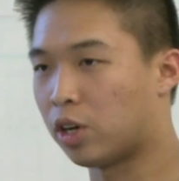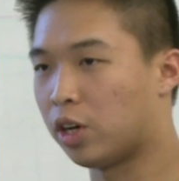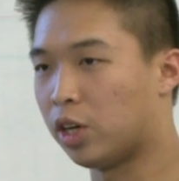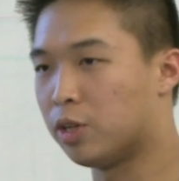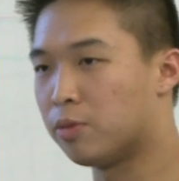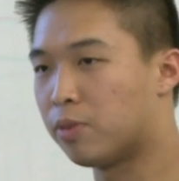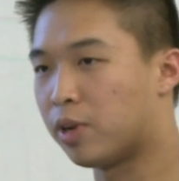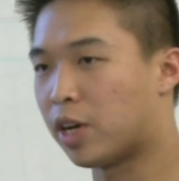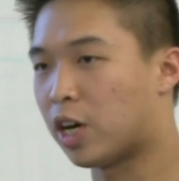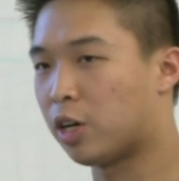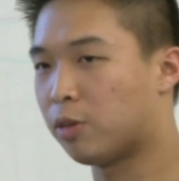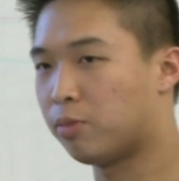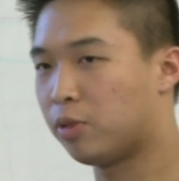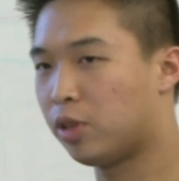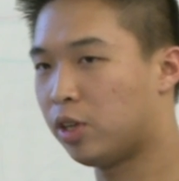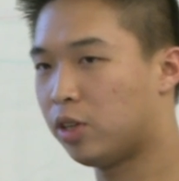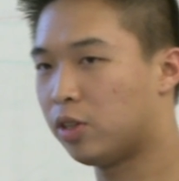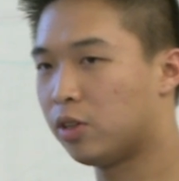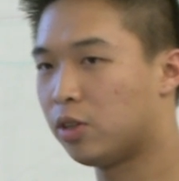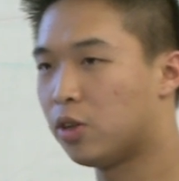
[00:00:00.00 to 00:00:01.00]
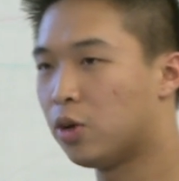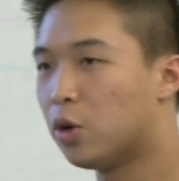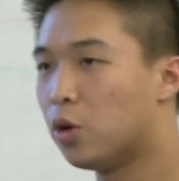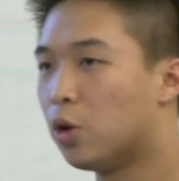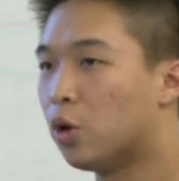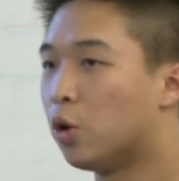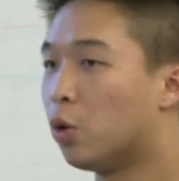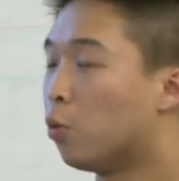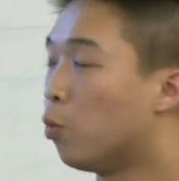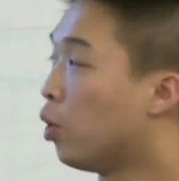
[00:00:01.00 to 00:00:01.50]
our input-output,
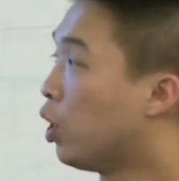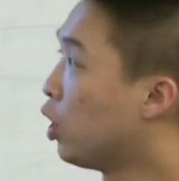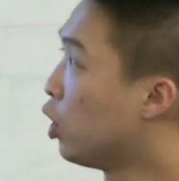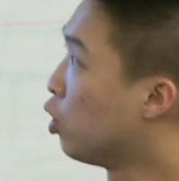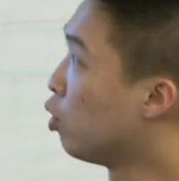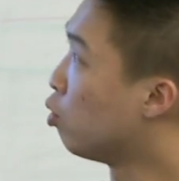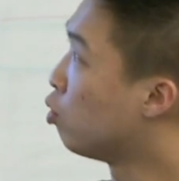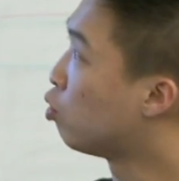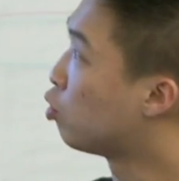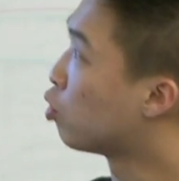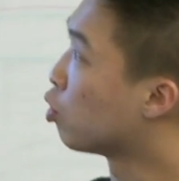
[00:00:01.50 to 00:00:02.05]
we use